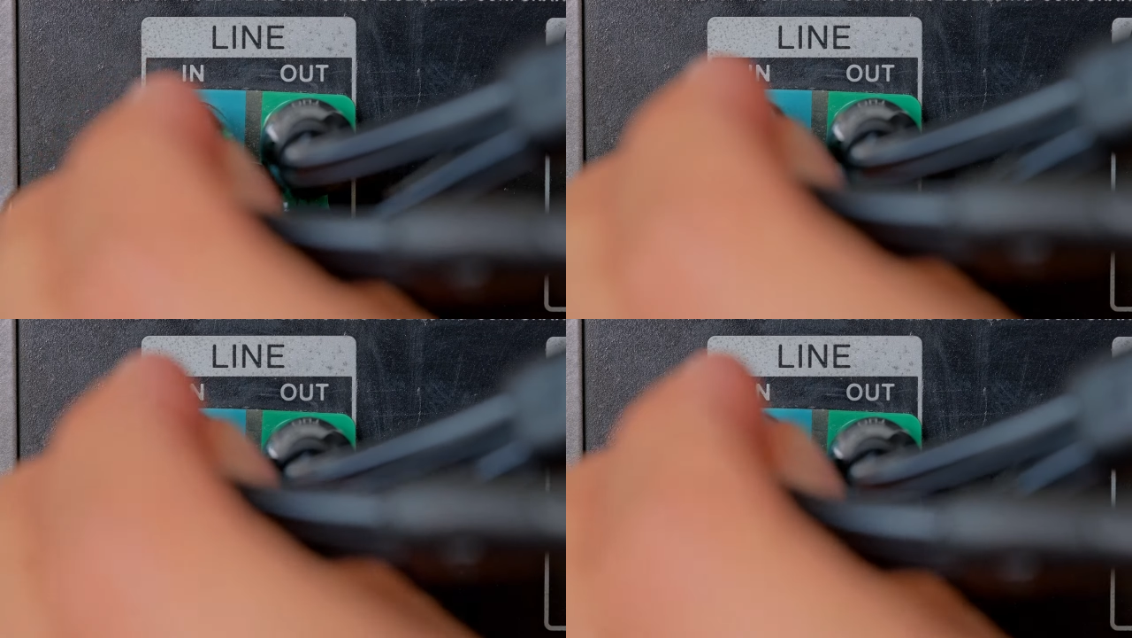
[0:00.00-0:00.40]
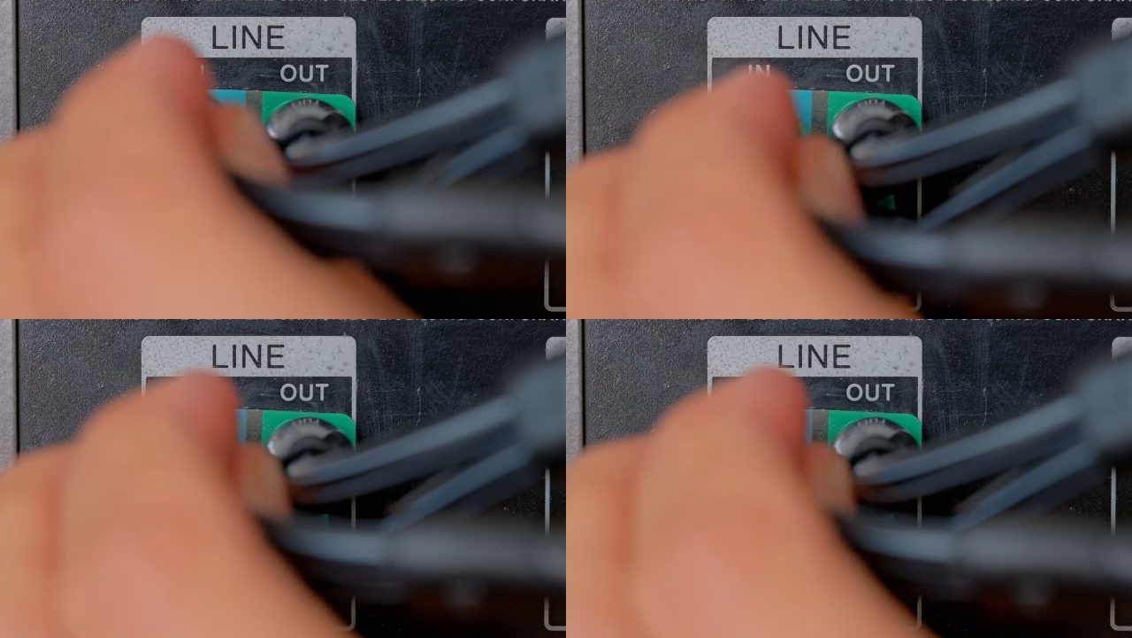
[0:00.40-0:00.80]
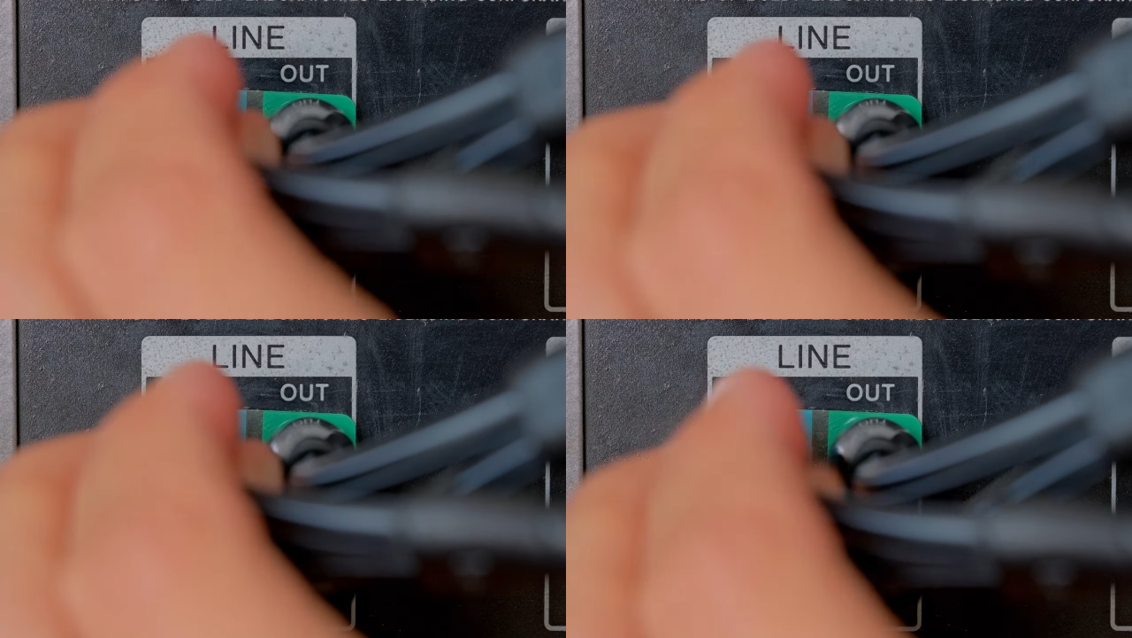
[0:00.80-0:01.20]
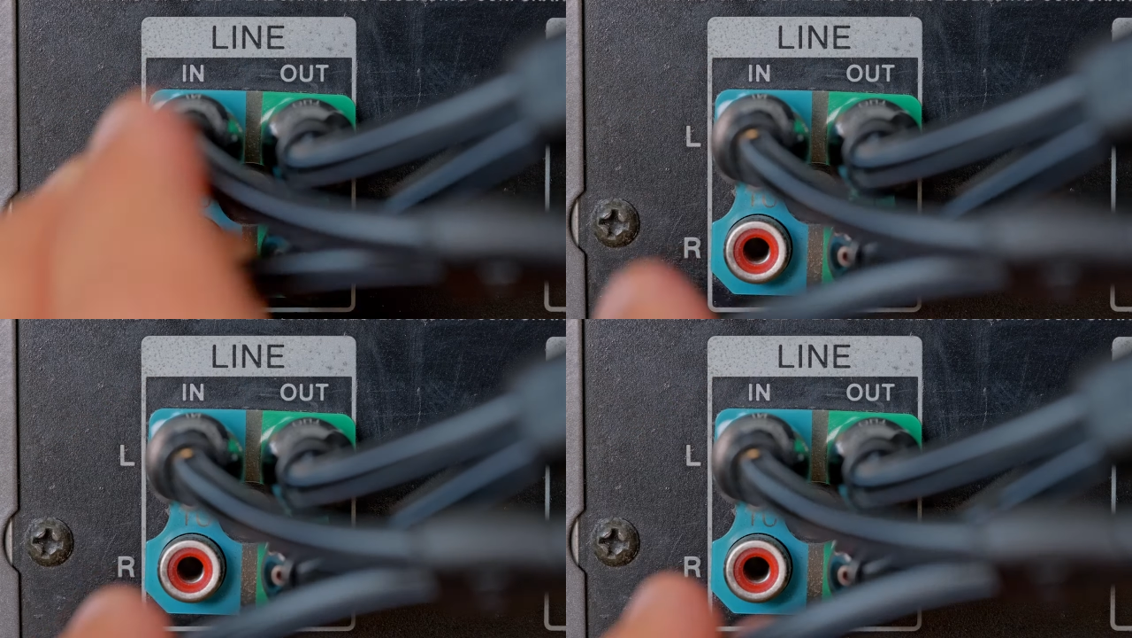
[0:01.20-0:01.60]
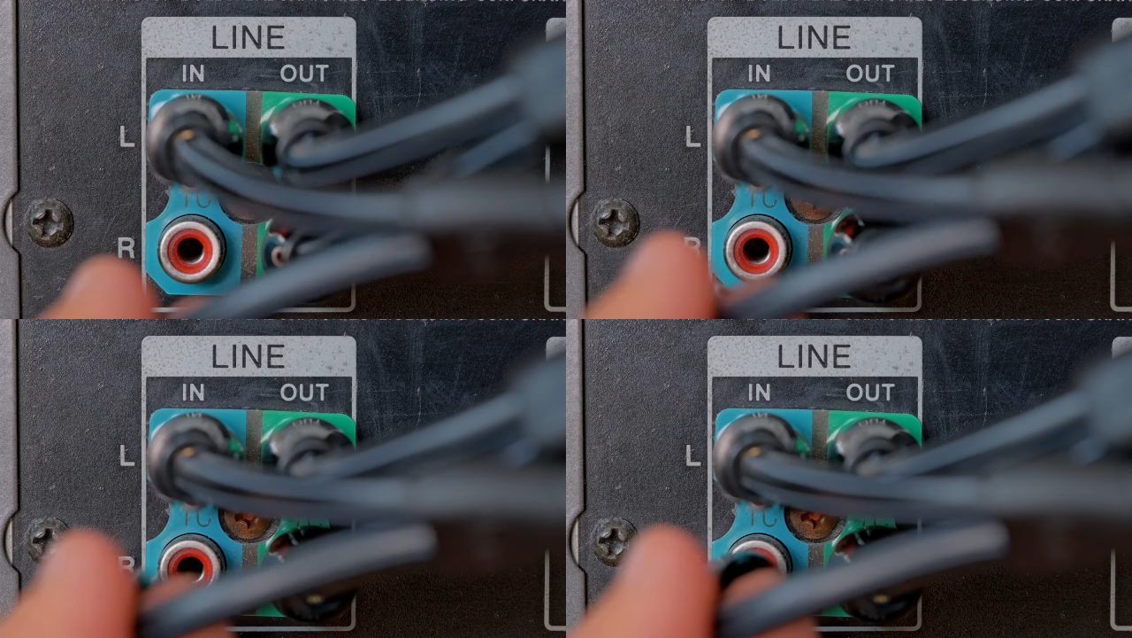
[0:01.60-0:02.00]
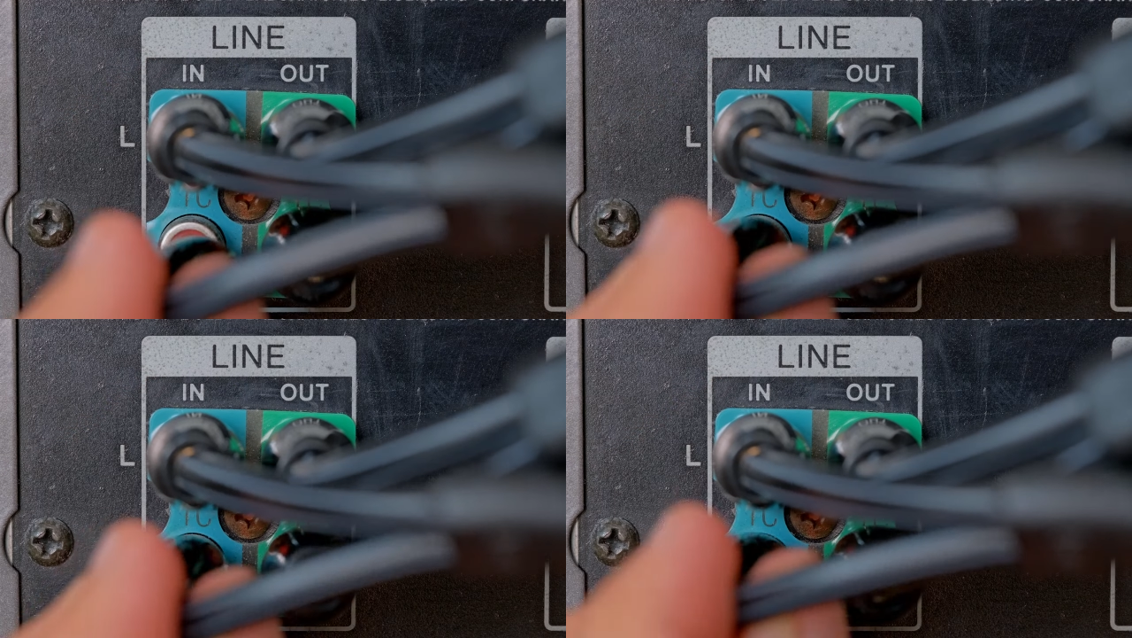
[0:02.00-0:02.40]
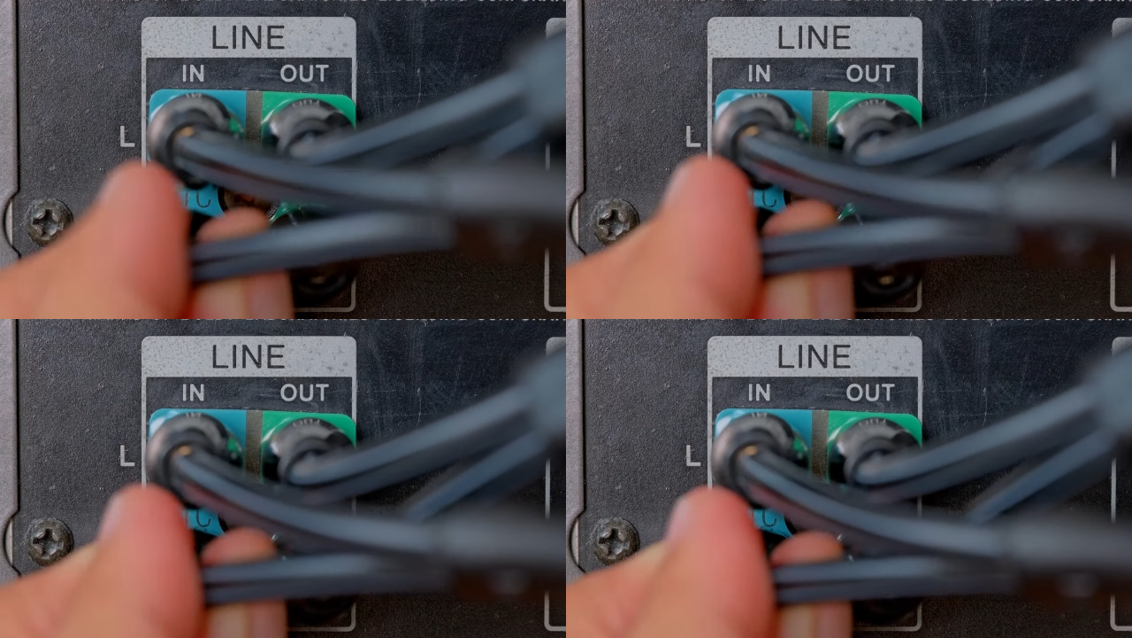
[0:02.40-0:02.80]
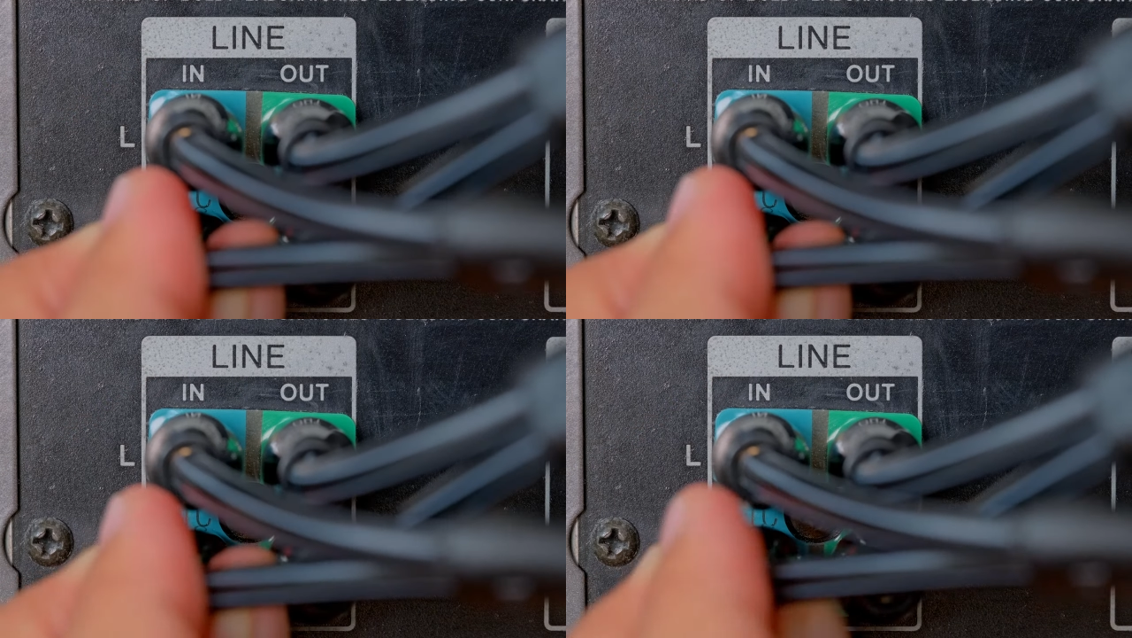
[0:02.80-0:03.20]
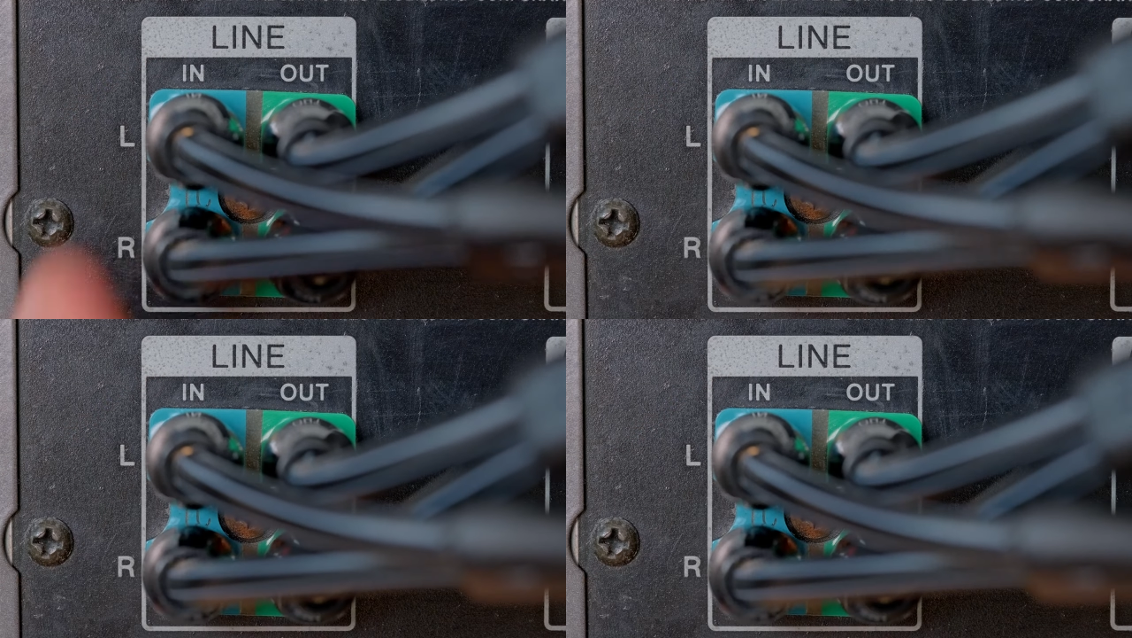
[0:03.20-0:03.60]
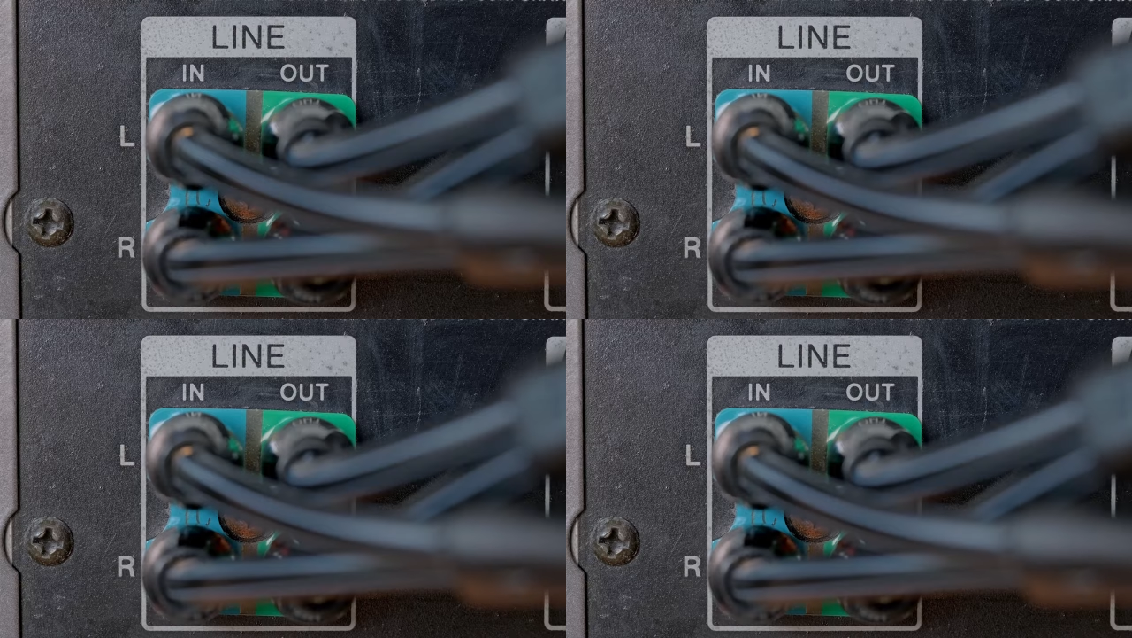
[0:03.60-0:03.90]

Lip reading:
No face is visible, so there are no lips to read.